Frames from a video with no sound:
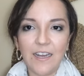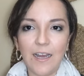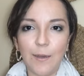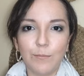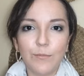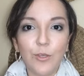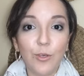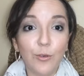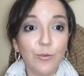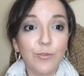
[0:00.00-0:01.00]
um,
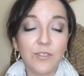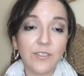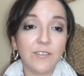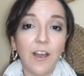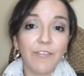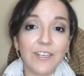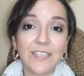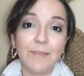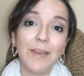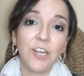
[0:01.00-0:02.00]
use
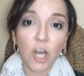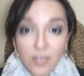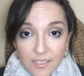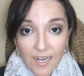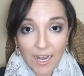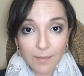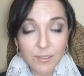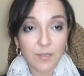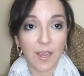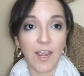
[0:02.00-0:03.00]
obviously my dog's
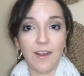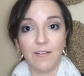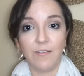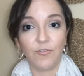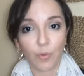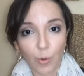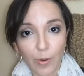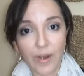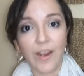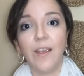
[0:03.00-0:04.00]
names and
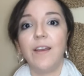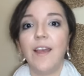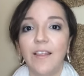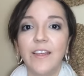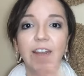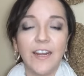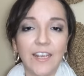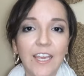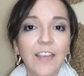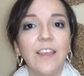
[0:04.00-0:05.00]
Troy, Helen, and
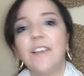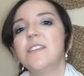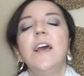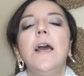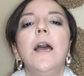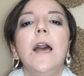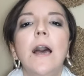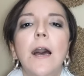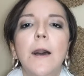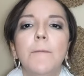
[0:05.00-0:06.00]
Achilles.
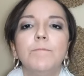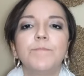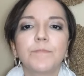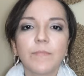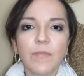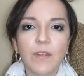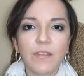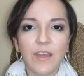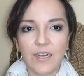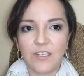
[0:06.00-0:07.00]
Um,
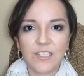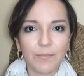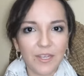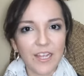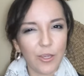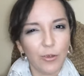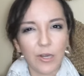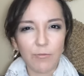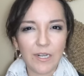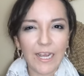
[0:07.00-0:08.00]
that are something that you
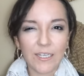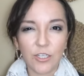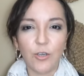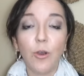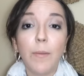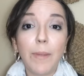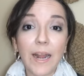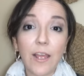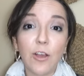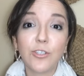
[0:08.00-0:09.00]
can relate to,
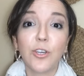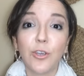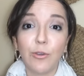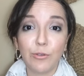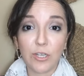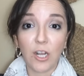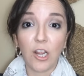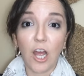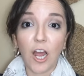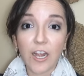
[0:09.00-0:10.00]
but I also used a
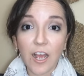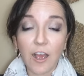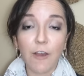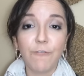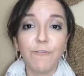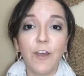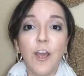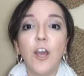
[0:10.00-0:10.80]
lot of